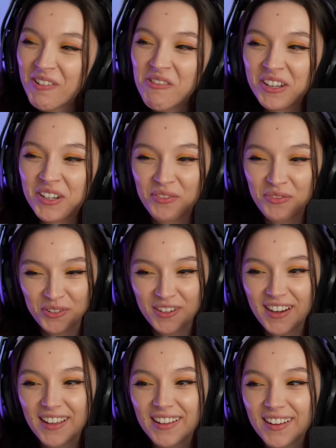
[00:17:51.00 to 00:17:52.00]
Where if you're
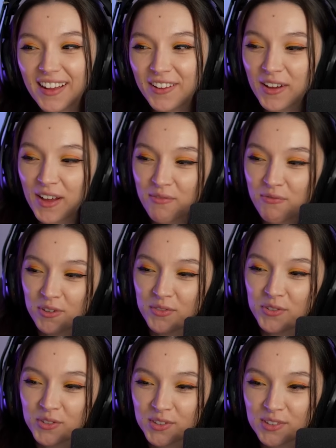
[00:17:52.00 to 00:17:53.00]
like, you have one
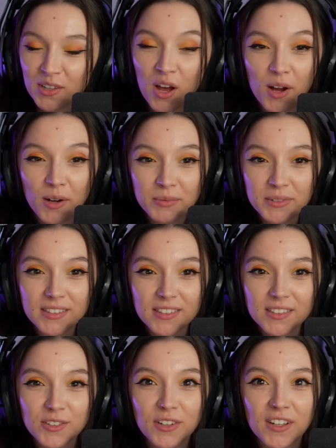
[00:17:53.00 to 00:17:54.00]
of those knobs,
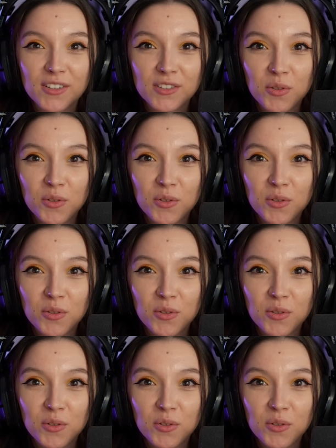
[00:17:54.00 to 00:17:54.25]
you cannot